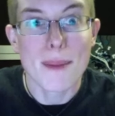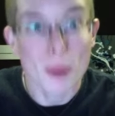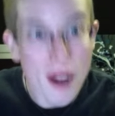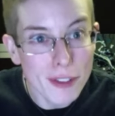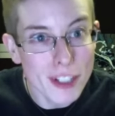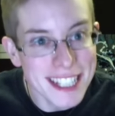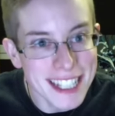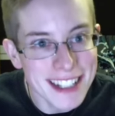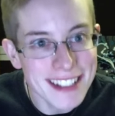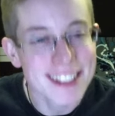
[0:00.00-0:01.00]

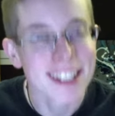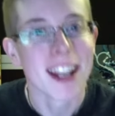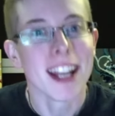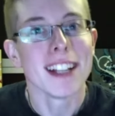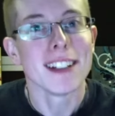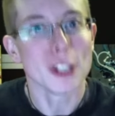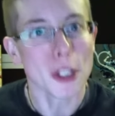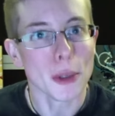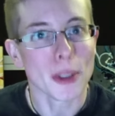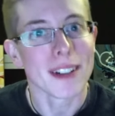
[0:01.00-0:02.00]
Preferences.
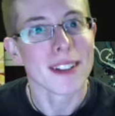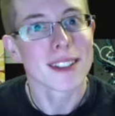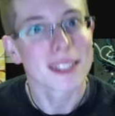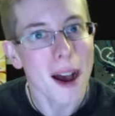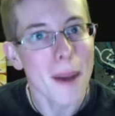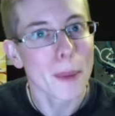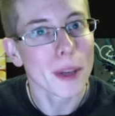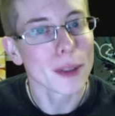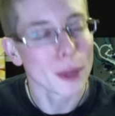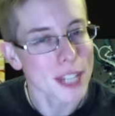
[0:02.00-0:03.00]
Dude, stop putting
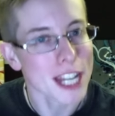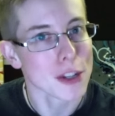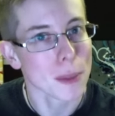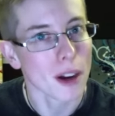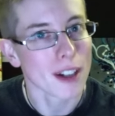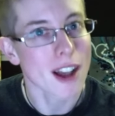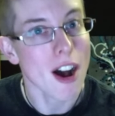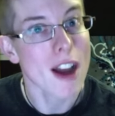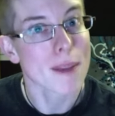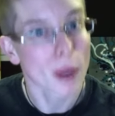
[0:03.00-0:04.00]
quotation marks
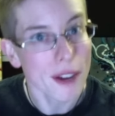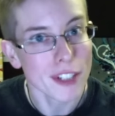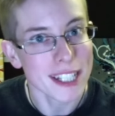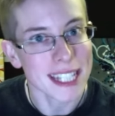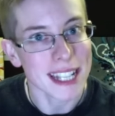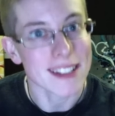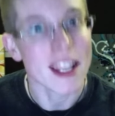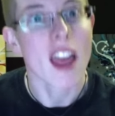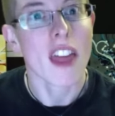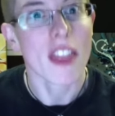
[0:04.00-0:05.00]
on preferences.
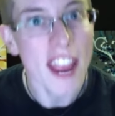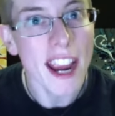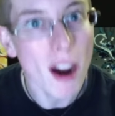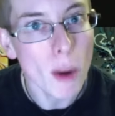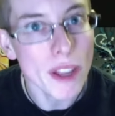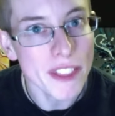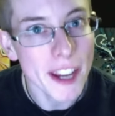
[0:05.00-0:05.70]
They are what they